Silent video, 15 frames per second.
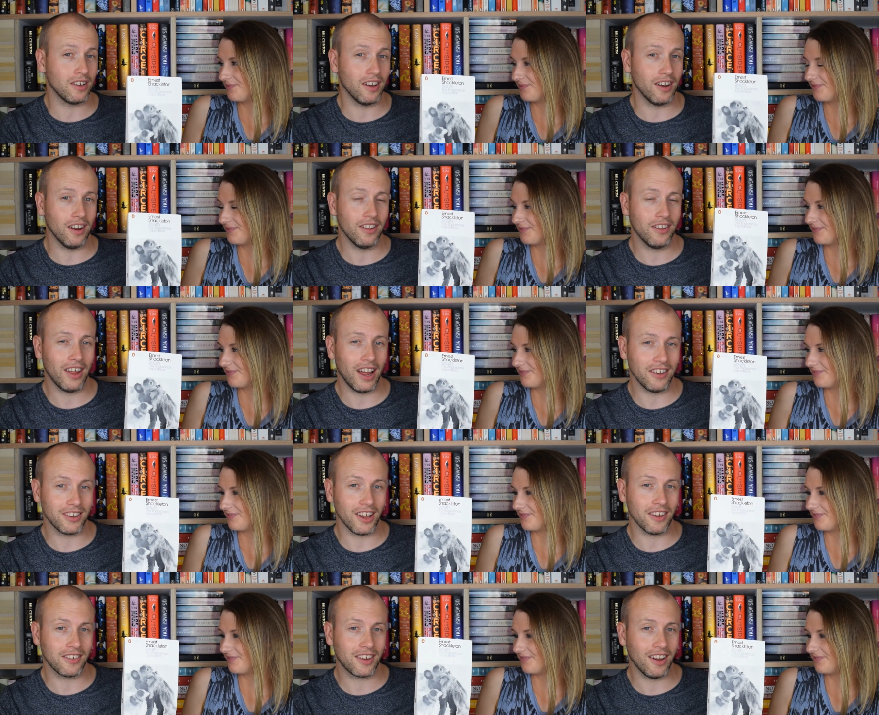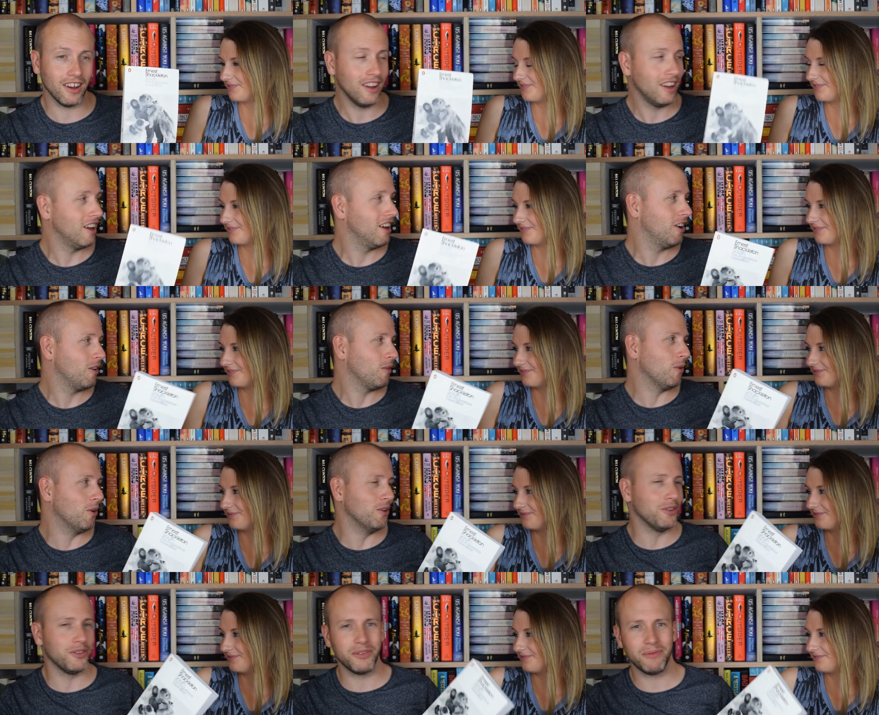Speaker 1: in Antarctica,
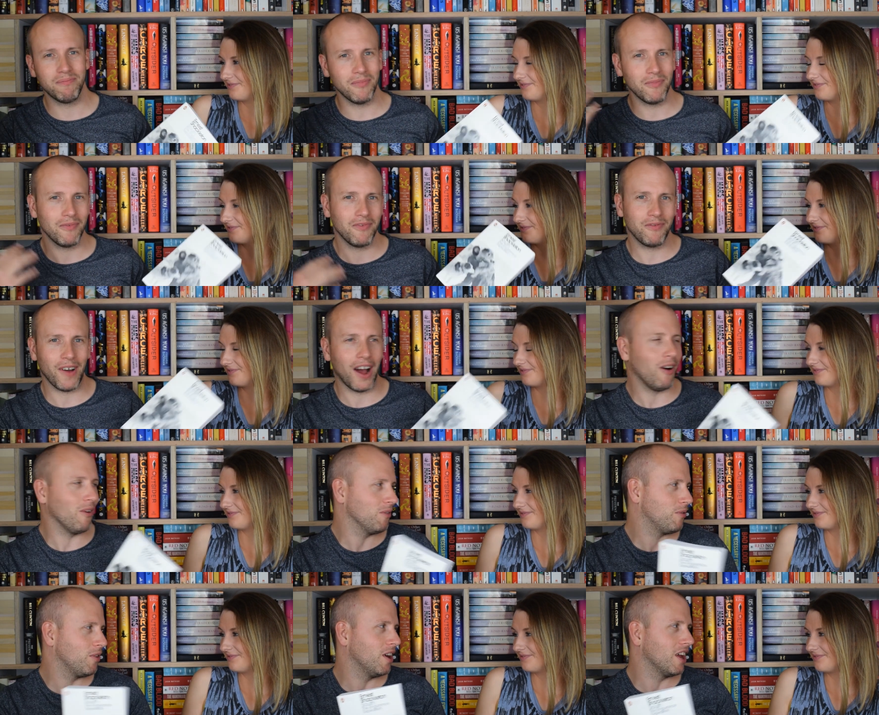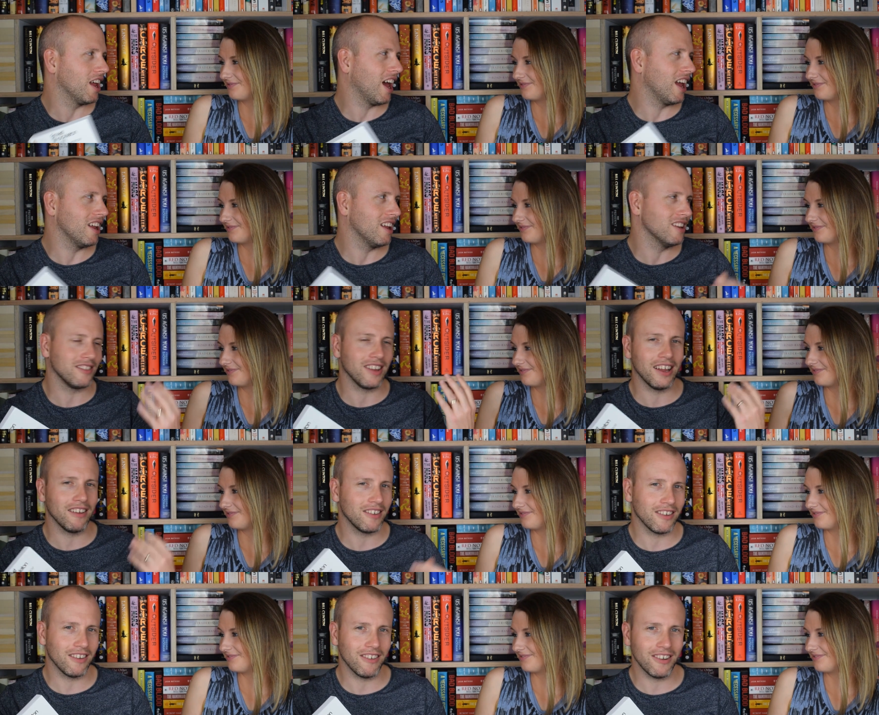was found 38 years
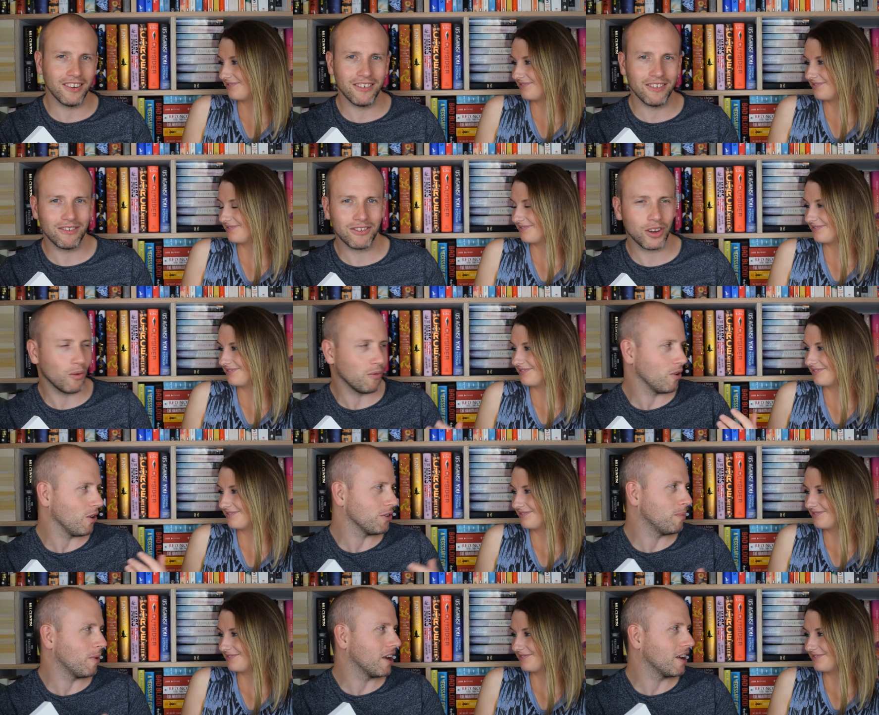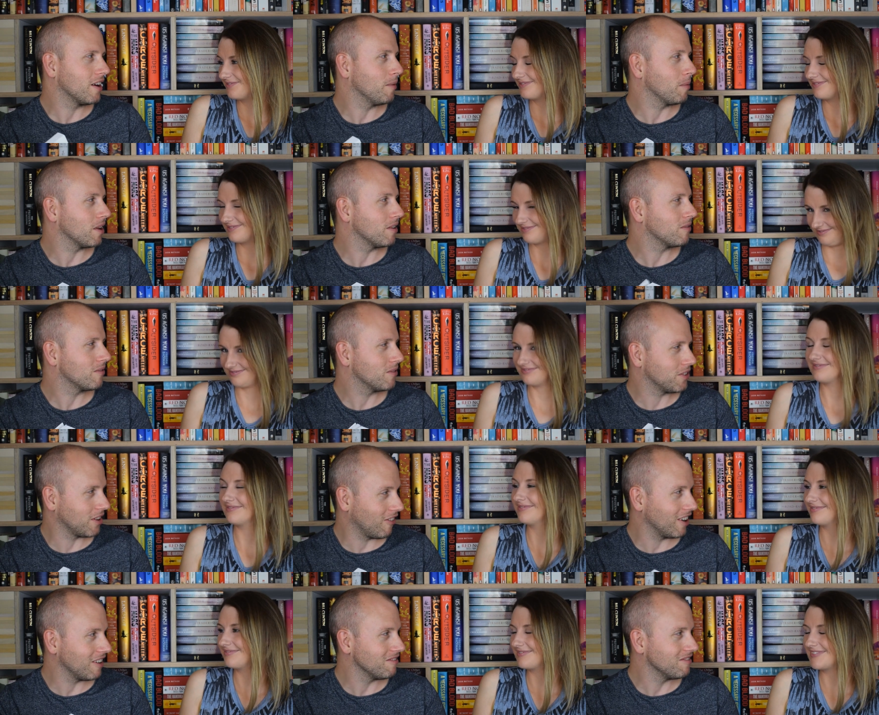later and sold for lots of money, I believe. Is that
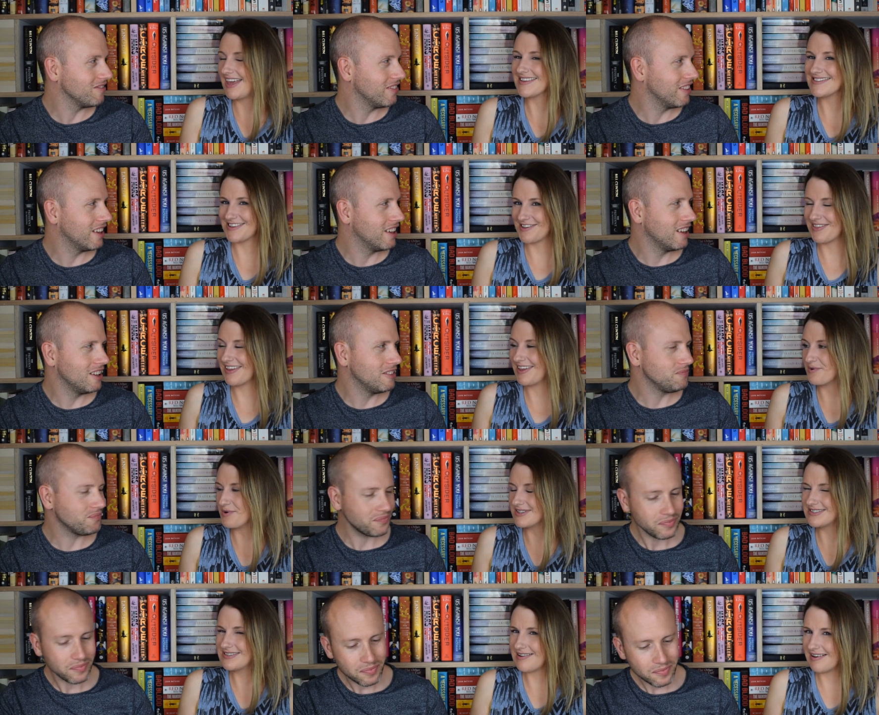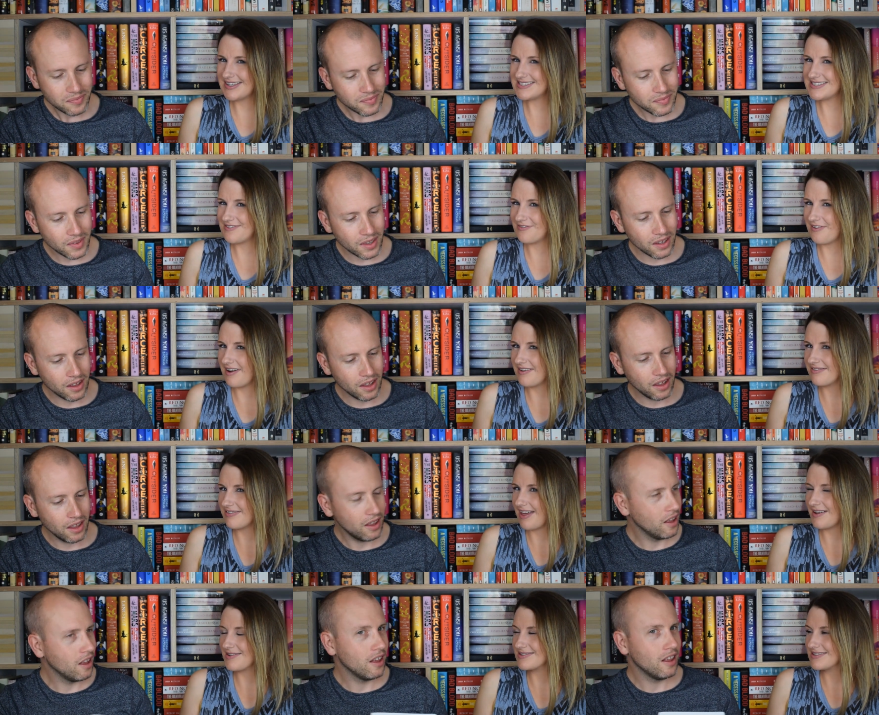right?
Speaker 2: Yes, I think it was.
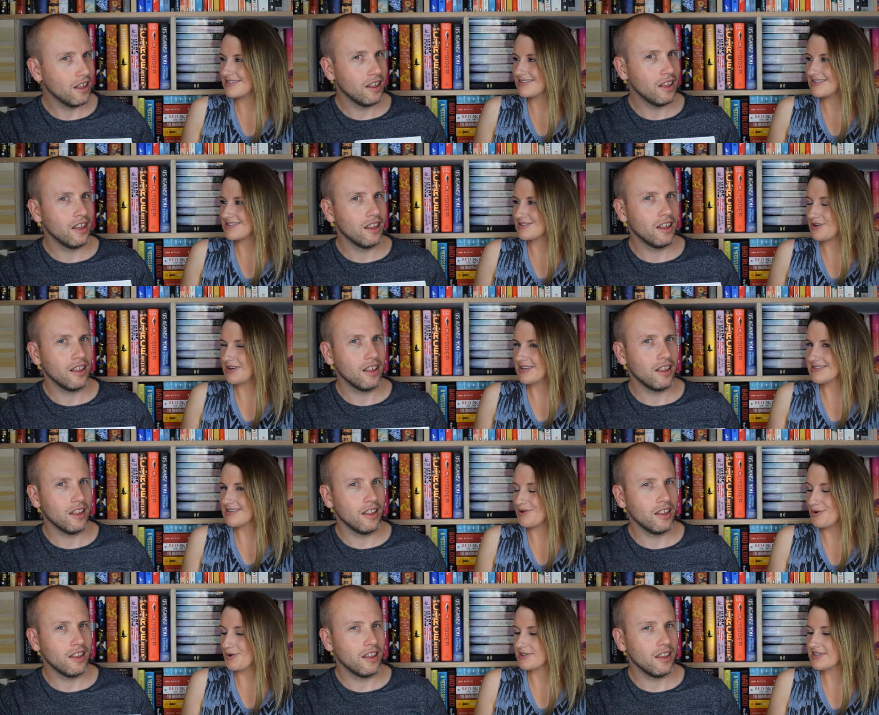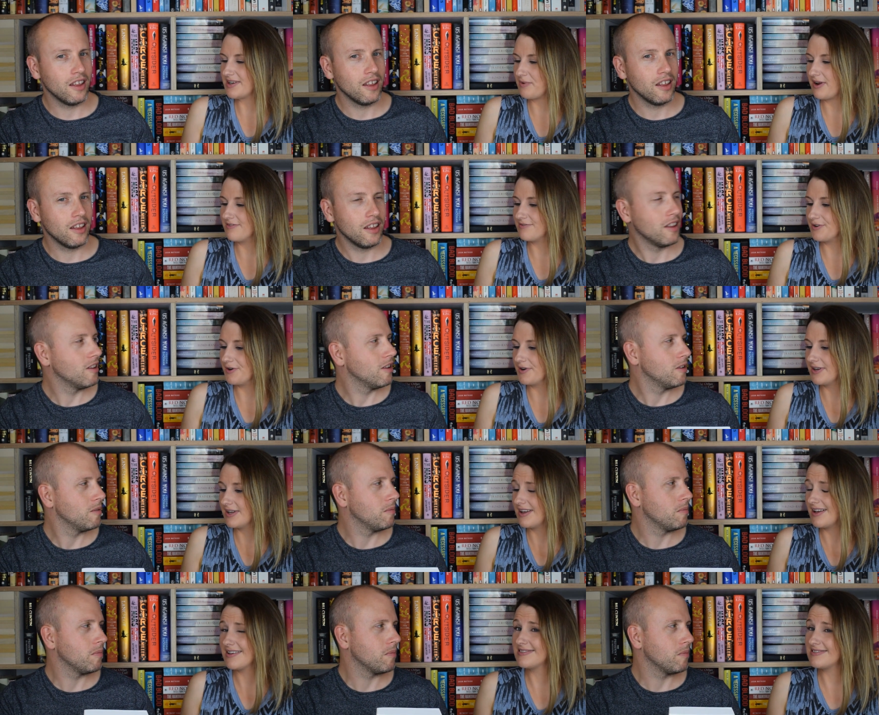$95,000 at auction it went for.
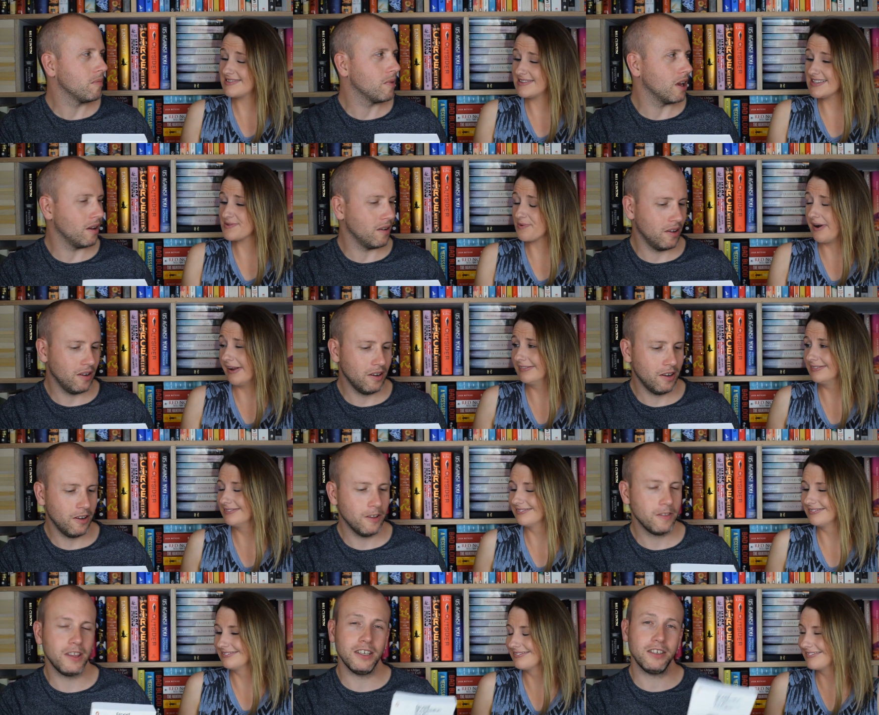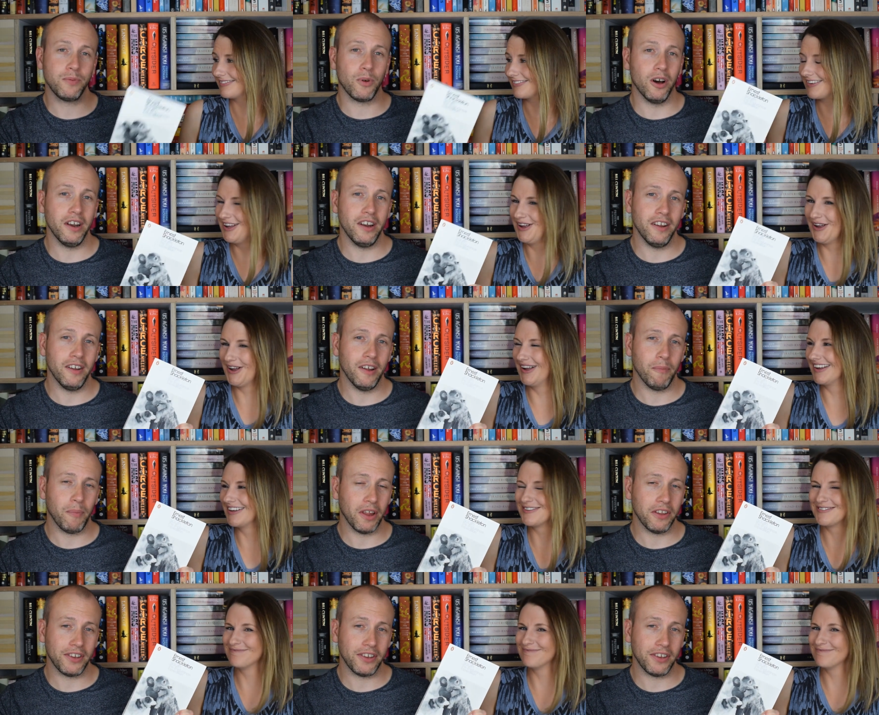This yeah. one.
Speaker 1: This one, by the